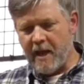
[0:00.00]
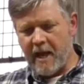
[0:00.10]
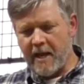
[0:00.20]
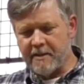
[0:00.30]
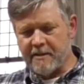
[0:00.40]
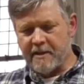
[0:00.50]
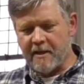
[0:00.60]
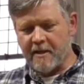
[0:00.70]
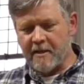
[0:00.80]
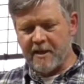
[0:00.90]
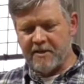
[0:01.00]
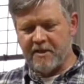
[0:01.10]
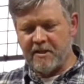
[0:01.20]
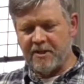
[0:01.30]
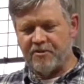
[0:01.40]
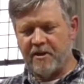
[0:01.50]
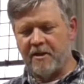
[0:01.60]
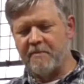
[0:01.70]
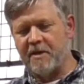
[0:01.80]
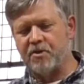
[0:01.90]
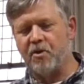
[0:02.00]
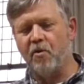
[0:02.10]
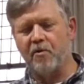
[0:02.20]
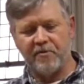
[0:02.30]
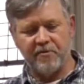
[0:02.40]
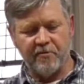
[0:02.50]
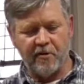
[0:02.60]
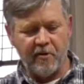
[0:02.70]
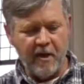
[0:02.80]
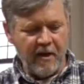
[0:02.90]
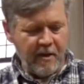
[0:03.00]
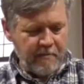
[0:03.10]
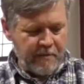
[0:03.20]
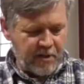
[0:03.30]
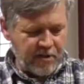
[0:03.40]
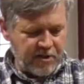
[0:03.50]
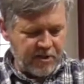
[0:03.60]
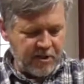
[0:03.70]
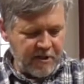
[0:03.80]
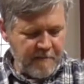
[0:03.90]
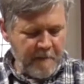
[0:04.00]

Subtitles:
and it's literally going to be a talk through, because